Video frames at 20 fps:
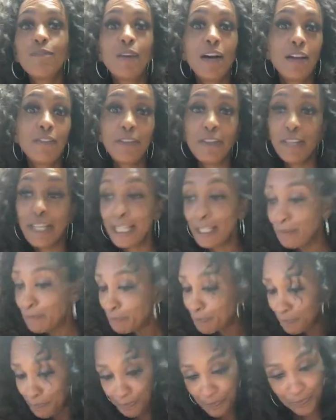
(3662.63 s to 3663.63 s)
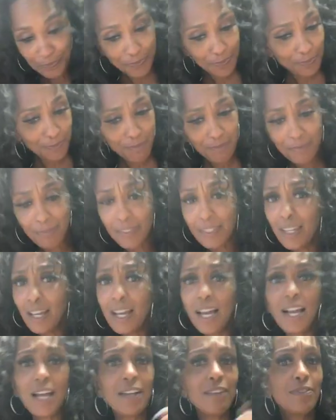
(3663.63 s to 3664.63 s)
5 a.m.
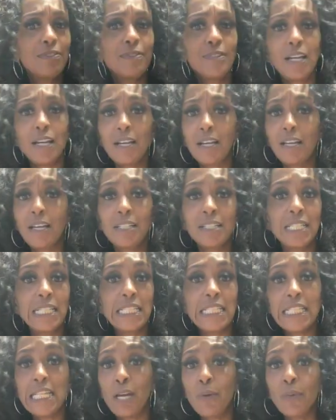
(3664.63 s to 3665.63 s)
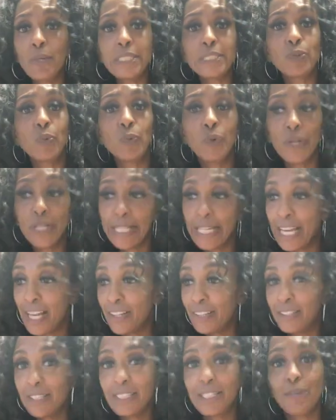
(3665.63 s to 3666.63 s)
And then I went to work
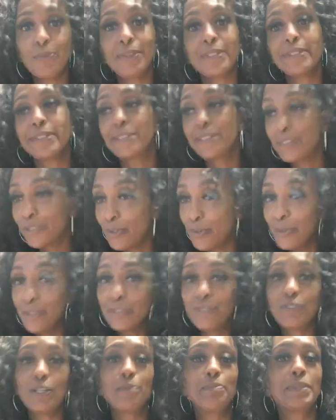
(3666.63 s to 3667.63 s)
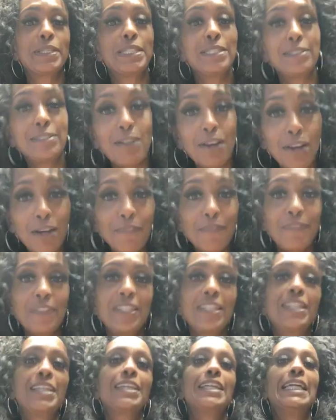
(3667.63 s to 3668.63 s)
out, and then I went to the store and dropping kids off,
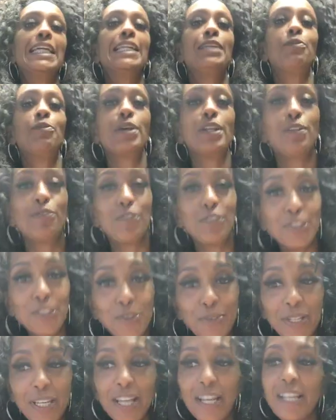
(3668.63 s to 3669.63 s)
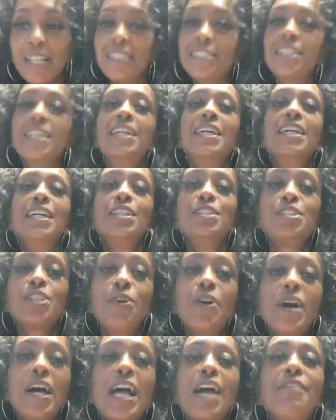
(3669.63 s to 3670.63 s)
and then getting ready for you guys.
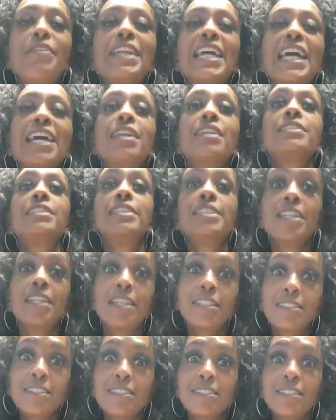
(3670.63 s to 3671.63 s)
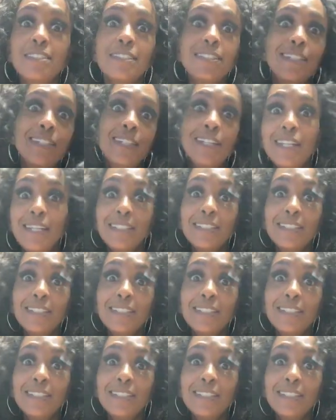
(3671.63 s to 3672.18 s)
So I haven't had a chance to